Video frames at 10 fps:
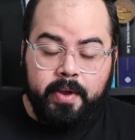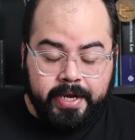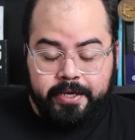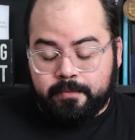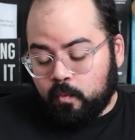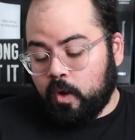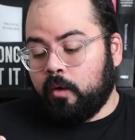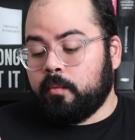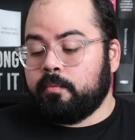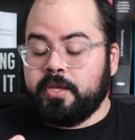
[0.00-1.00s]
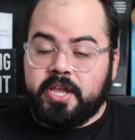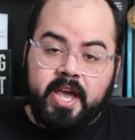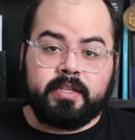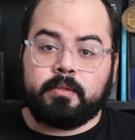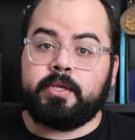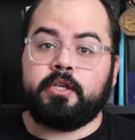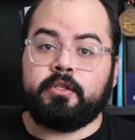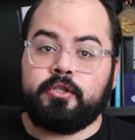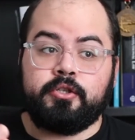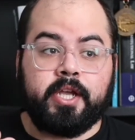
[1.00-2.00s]
medium? Well, yes,
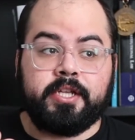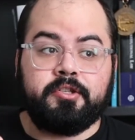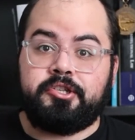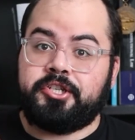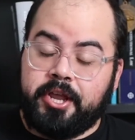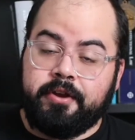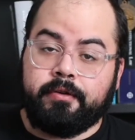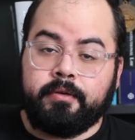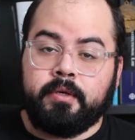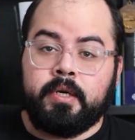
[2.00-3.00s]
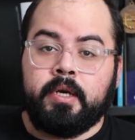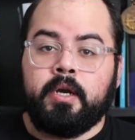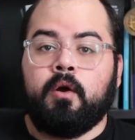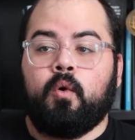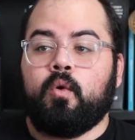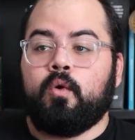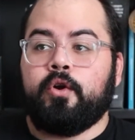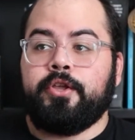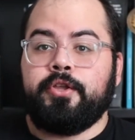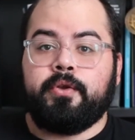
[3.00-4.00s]
because you can share
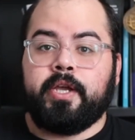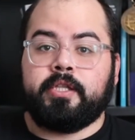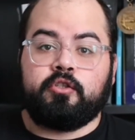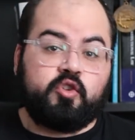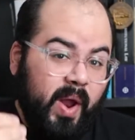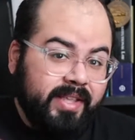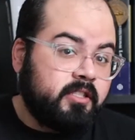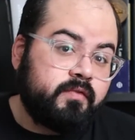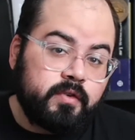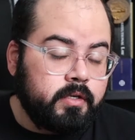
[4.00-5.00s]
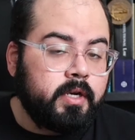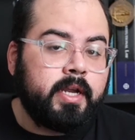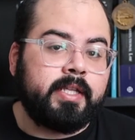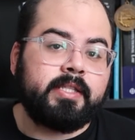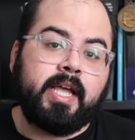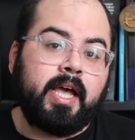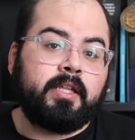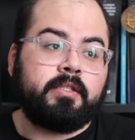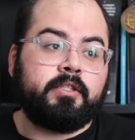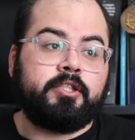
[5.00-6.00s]
or you can transfer
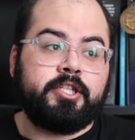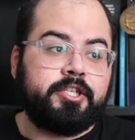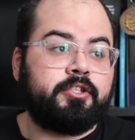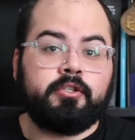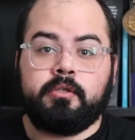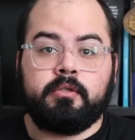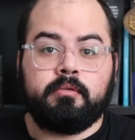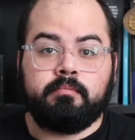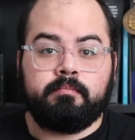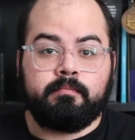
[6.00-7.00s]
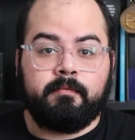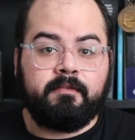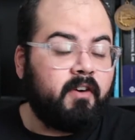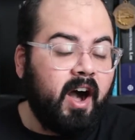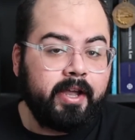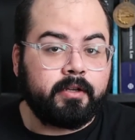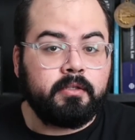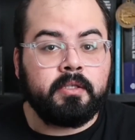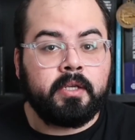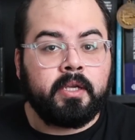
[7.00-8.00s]
that digital
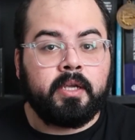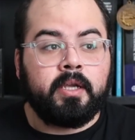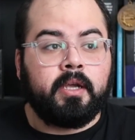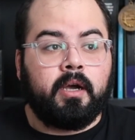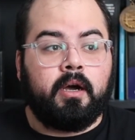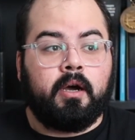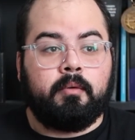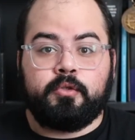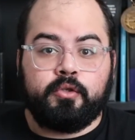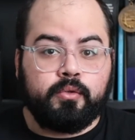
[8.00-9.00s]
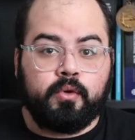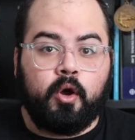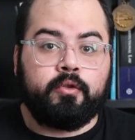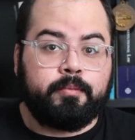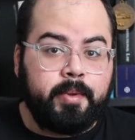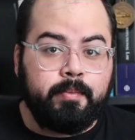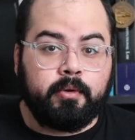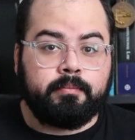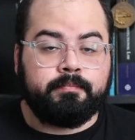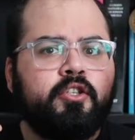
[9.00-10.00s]
file to other
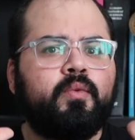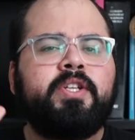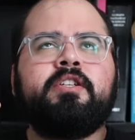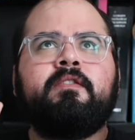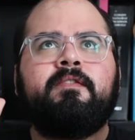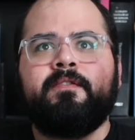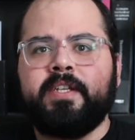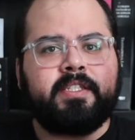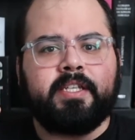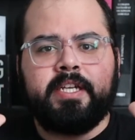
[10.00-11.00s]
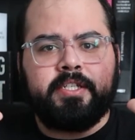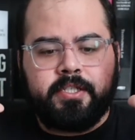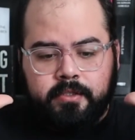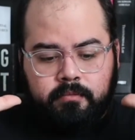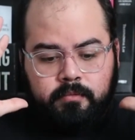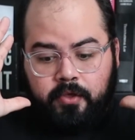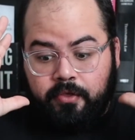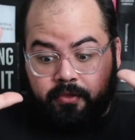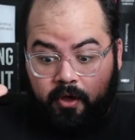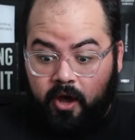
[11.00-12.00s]
people. The original fixation
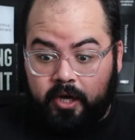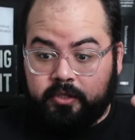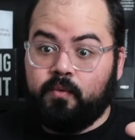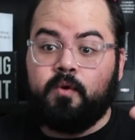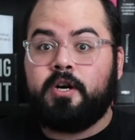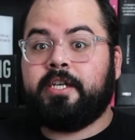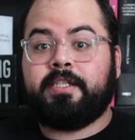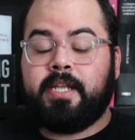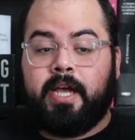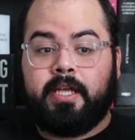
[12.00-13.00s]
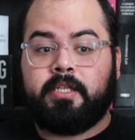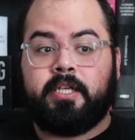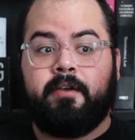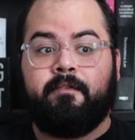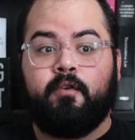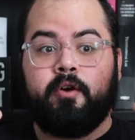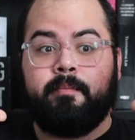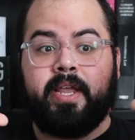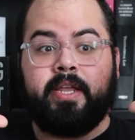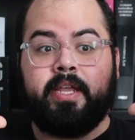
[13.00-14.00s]
thought was that if you're
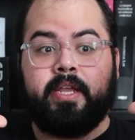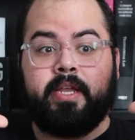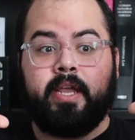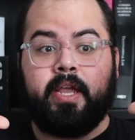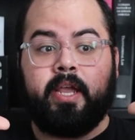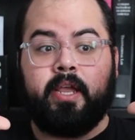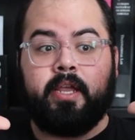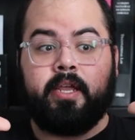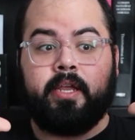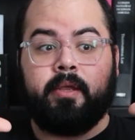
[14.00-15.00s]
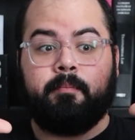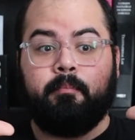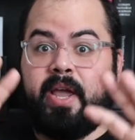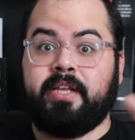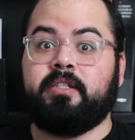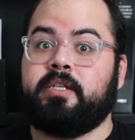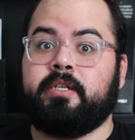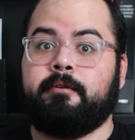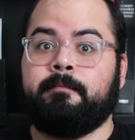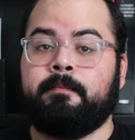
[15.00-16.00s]
making a painting
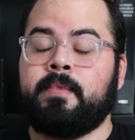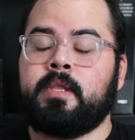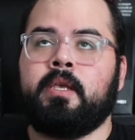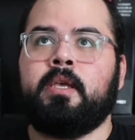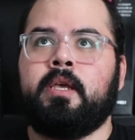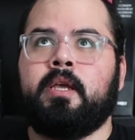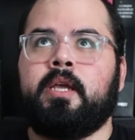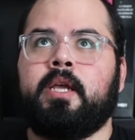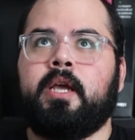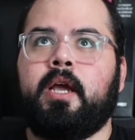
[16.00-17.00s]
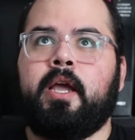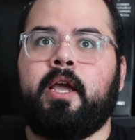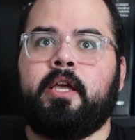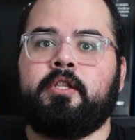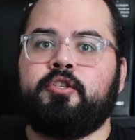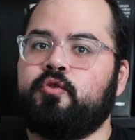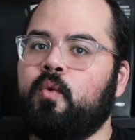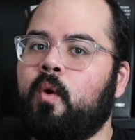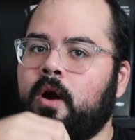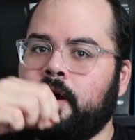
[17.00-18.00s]
and
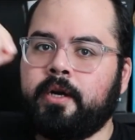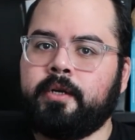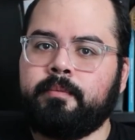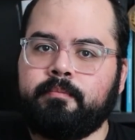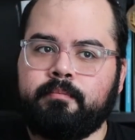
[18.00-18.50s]
you are